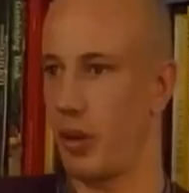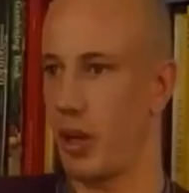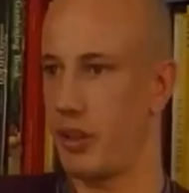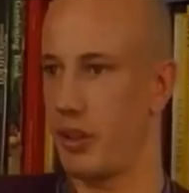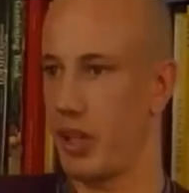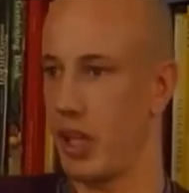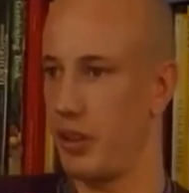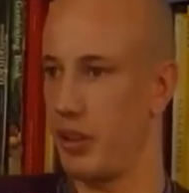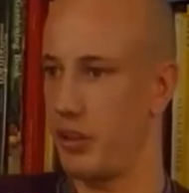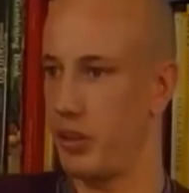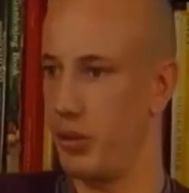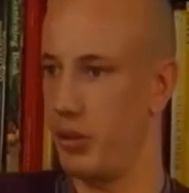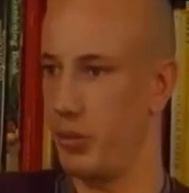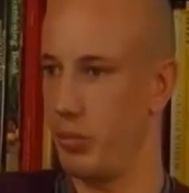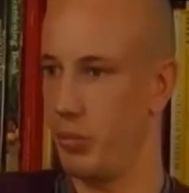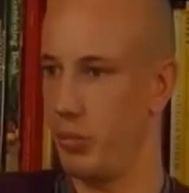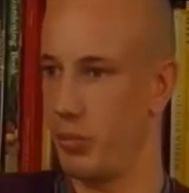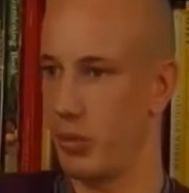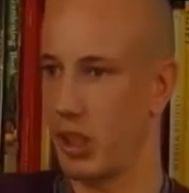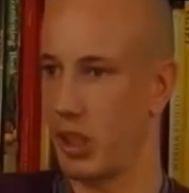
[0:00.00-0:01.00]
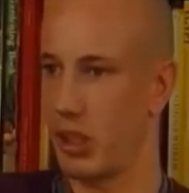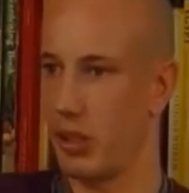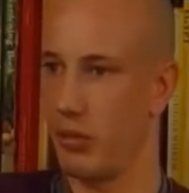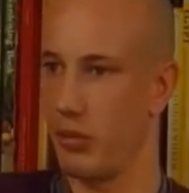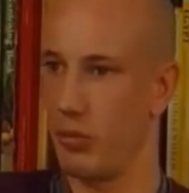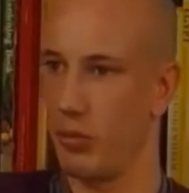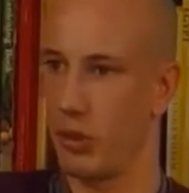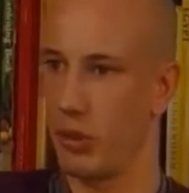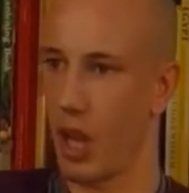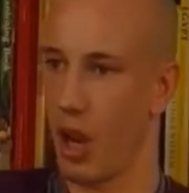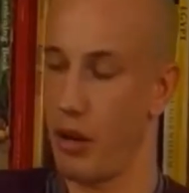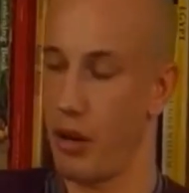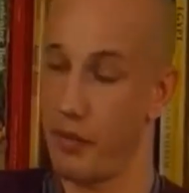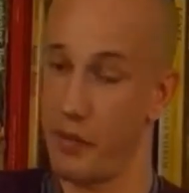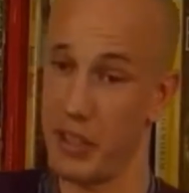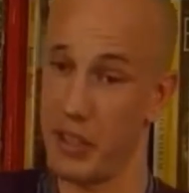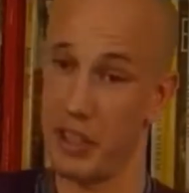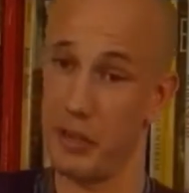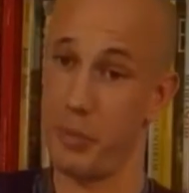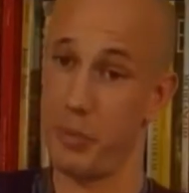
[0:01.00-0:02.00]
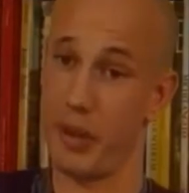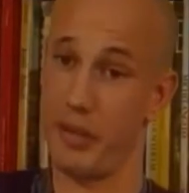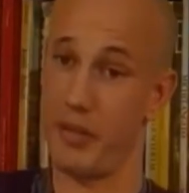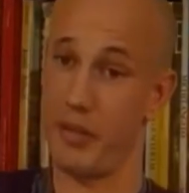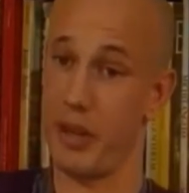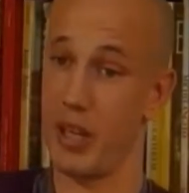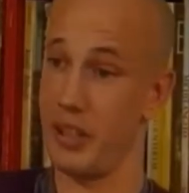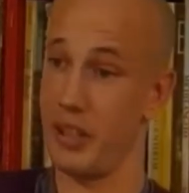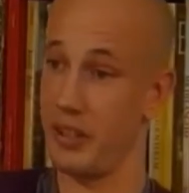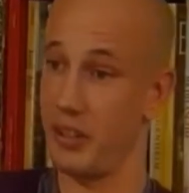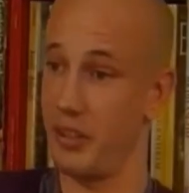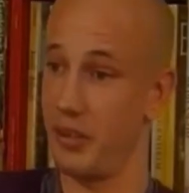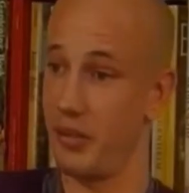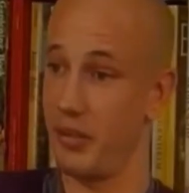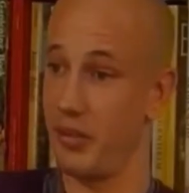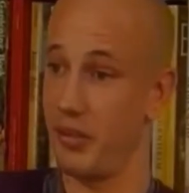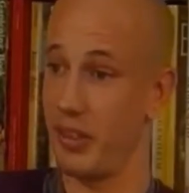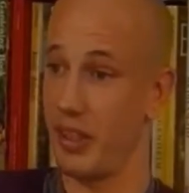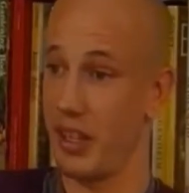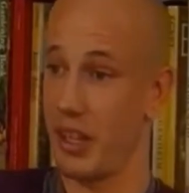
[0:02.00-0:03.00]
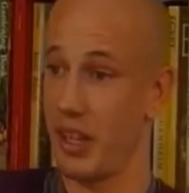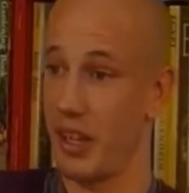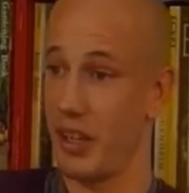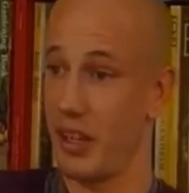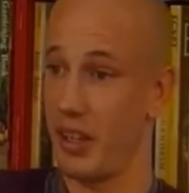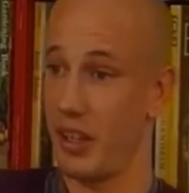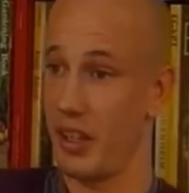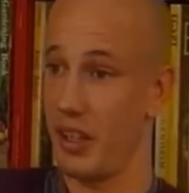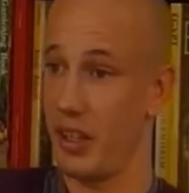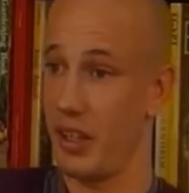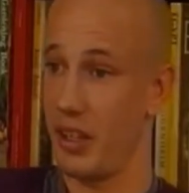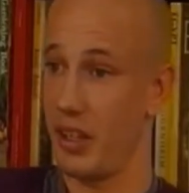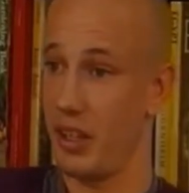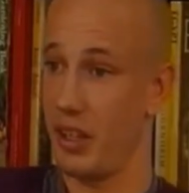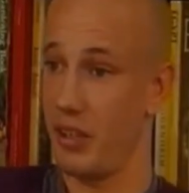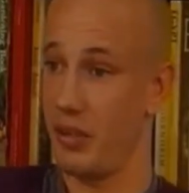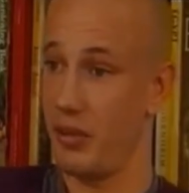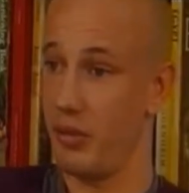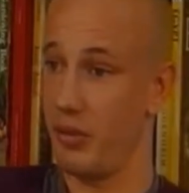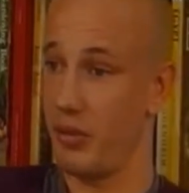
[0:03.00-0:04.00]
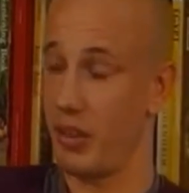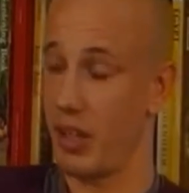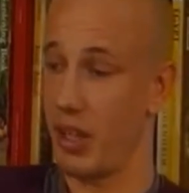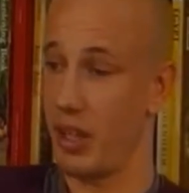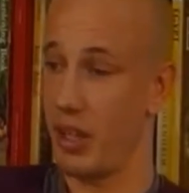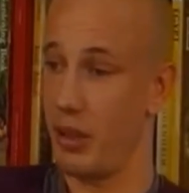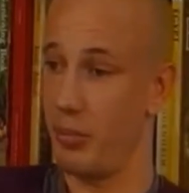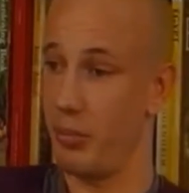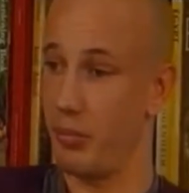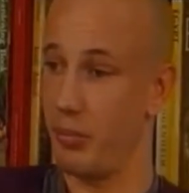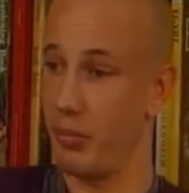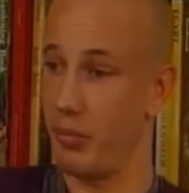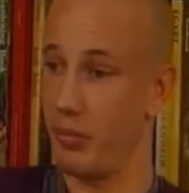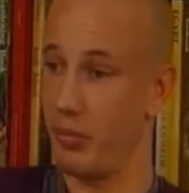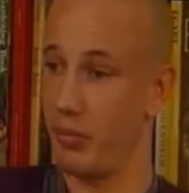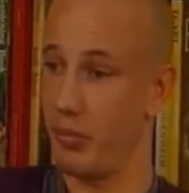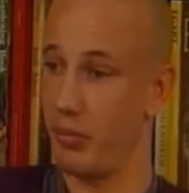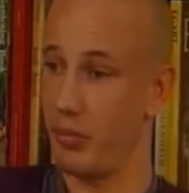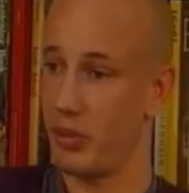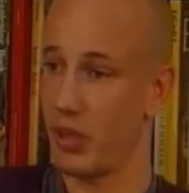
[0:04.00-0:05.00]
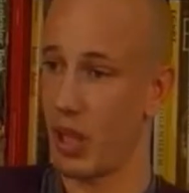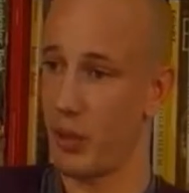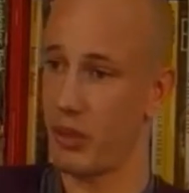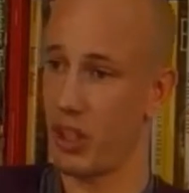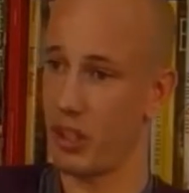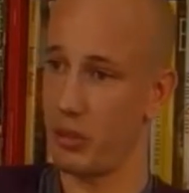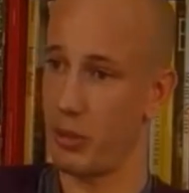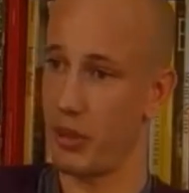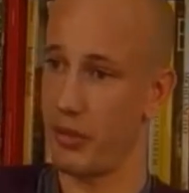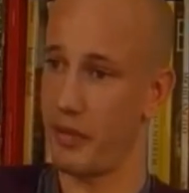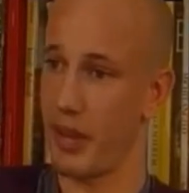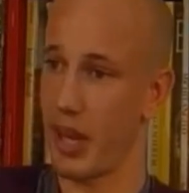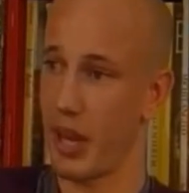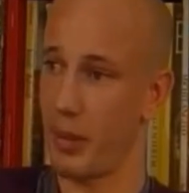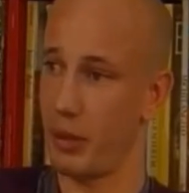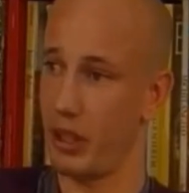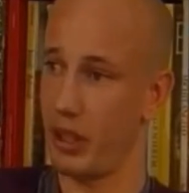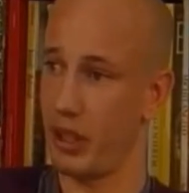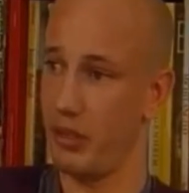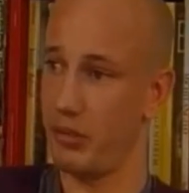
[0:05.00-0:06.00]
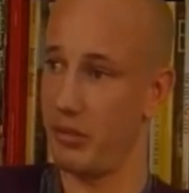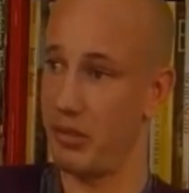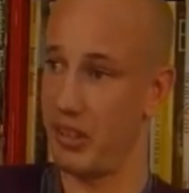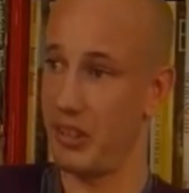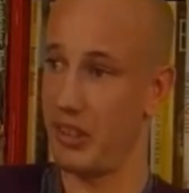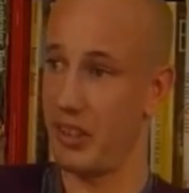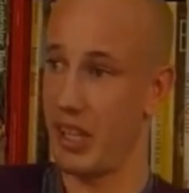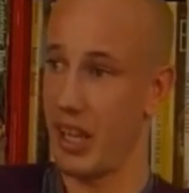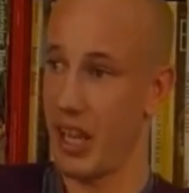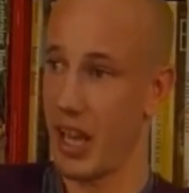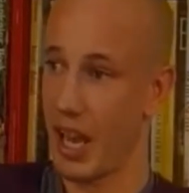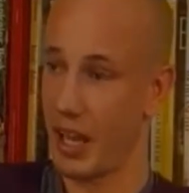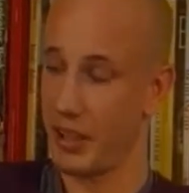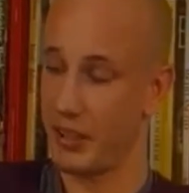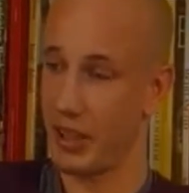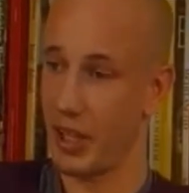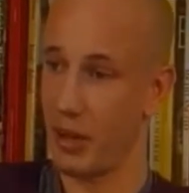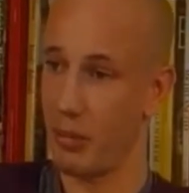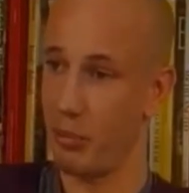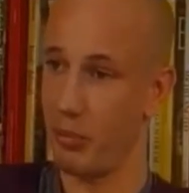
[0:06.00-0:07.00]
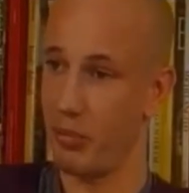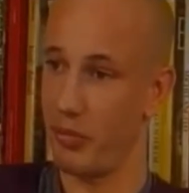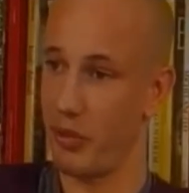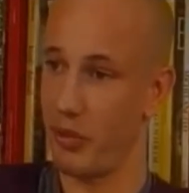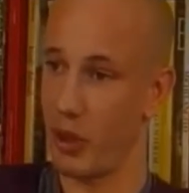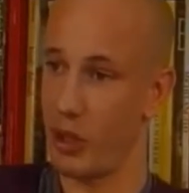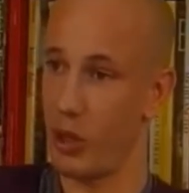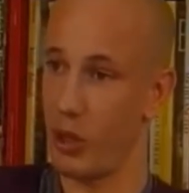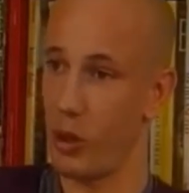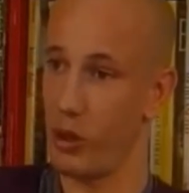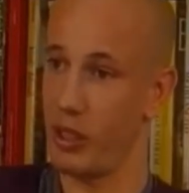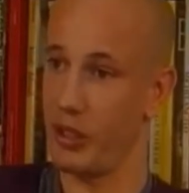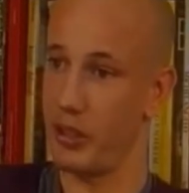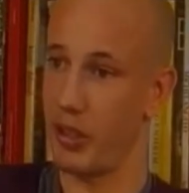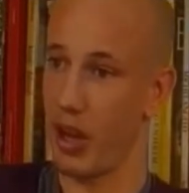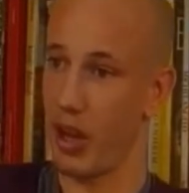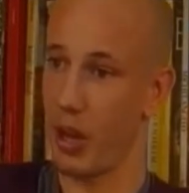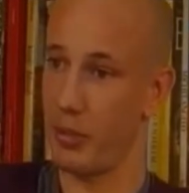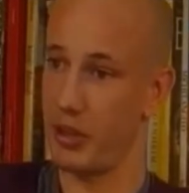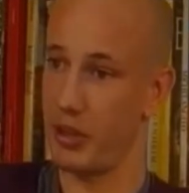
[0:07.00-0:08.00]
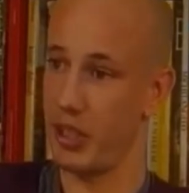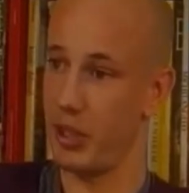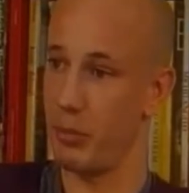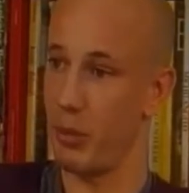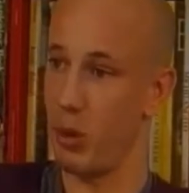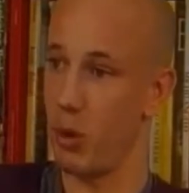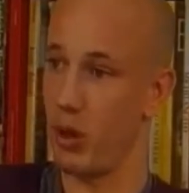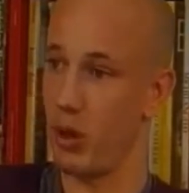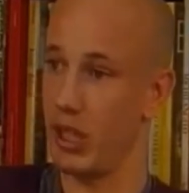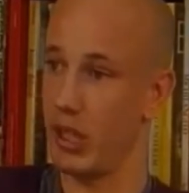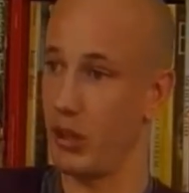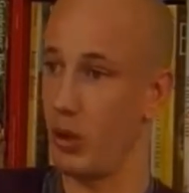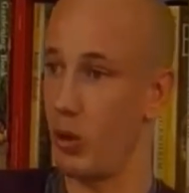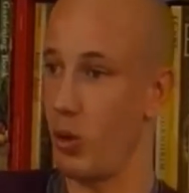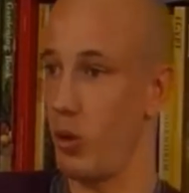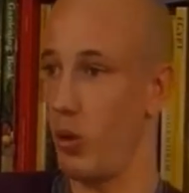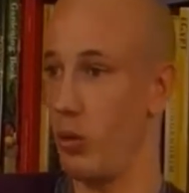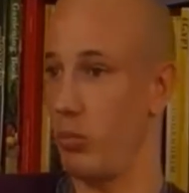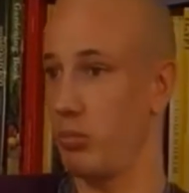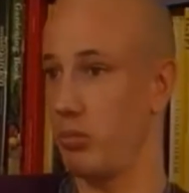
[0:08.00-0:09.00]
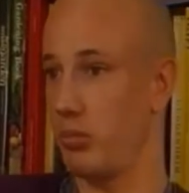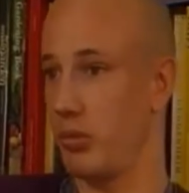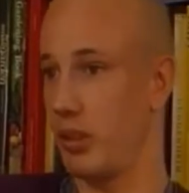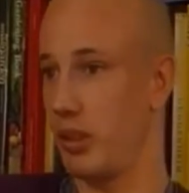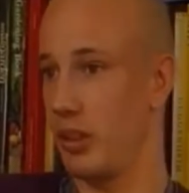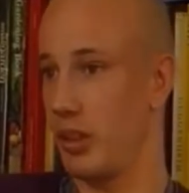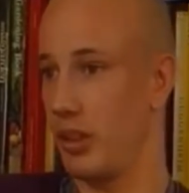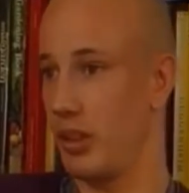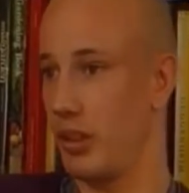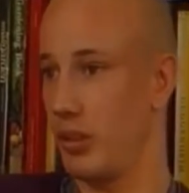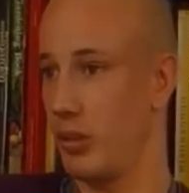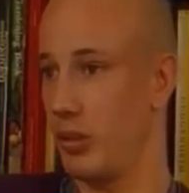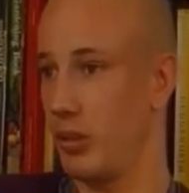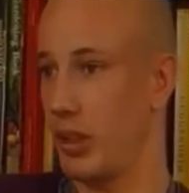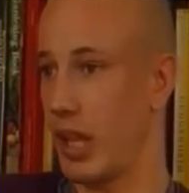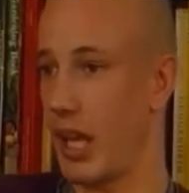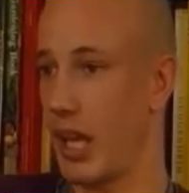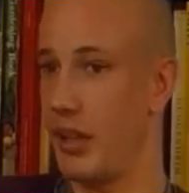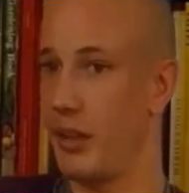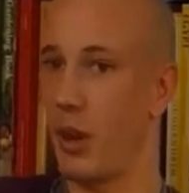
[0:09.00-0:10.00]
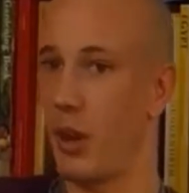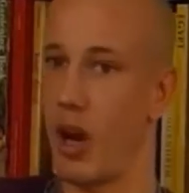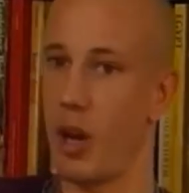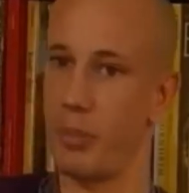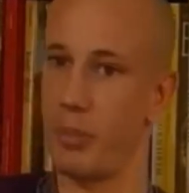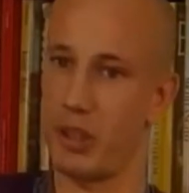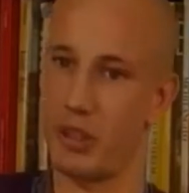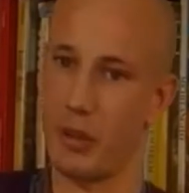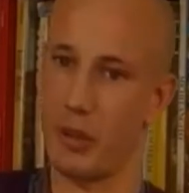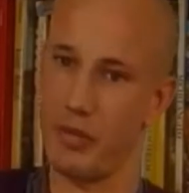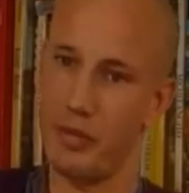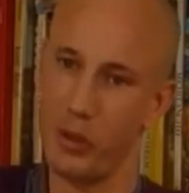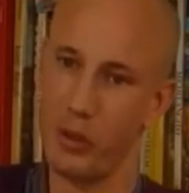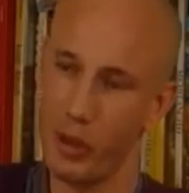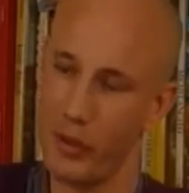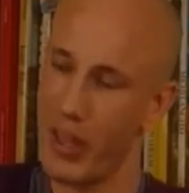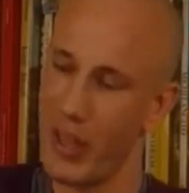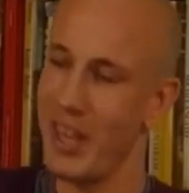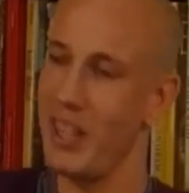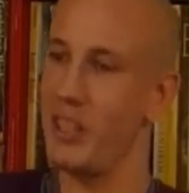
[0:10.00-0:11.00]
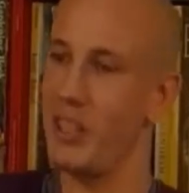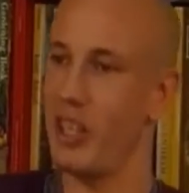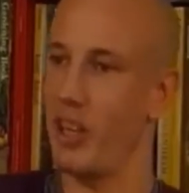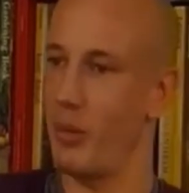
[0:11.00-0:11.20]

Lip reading: tend to go and visit my friends and sometimes my family at very early times in the morning or late at night, because I'm full of energy.